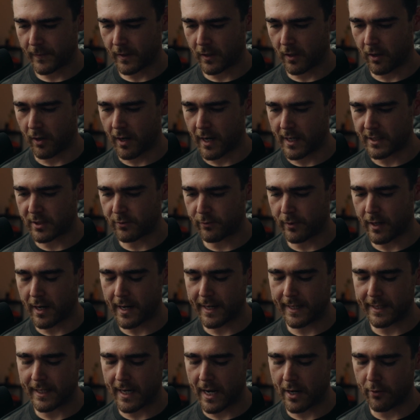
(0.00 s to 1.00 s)
Alright, so we
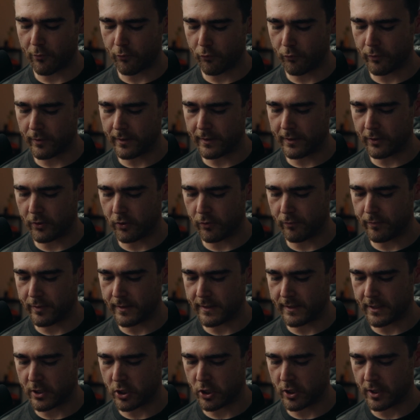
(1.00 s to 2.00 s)
are in a really good
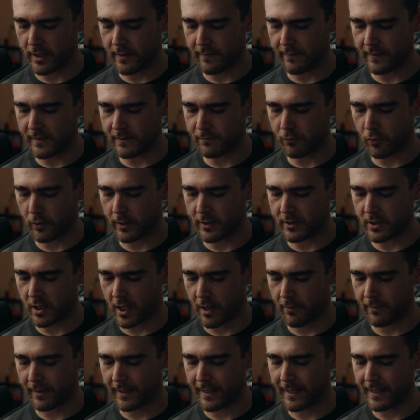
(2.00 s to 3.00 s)
position at this point in
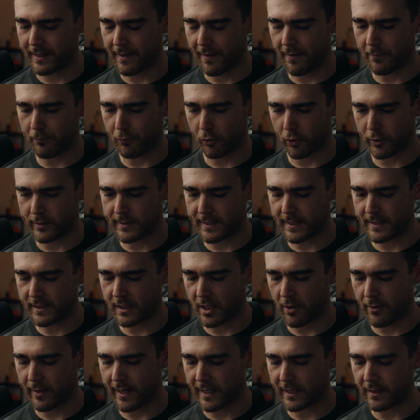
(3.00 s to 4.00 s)
time. We're going to get another Princess
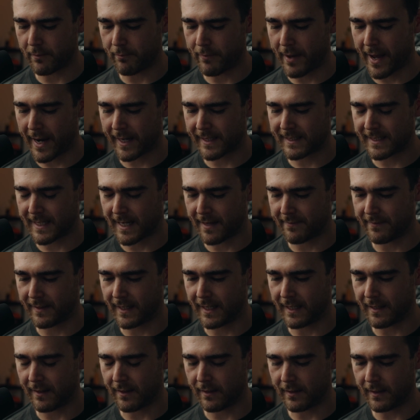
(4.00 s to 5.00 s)
going out the back down
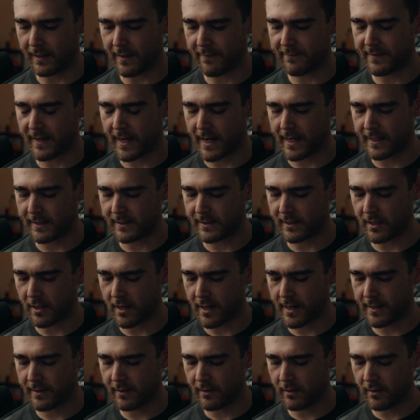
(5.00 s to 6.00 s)
the left-hand
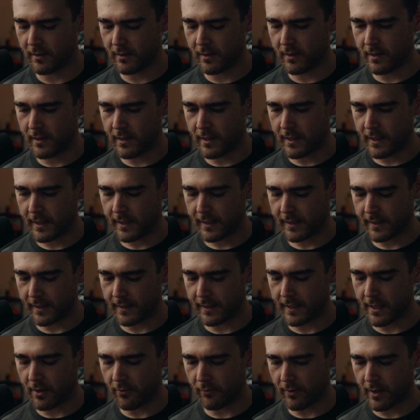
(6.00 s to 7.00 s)
side. Going
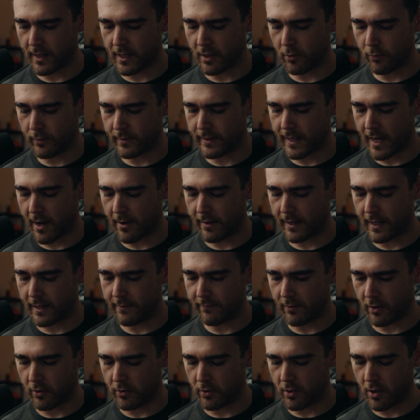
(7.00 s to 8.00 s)
to get ready with our
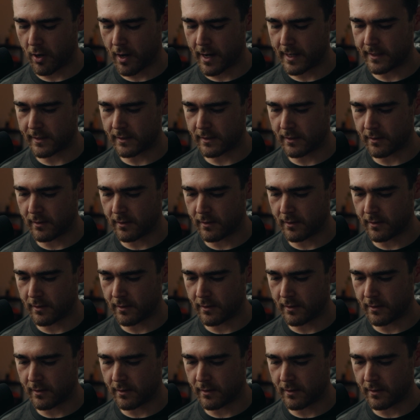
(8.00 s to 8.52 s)
Evo Knight.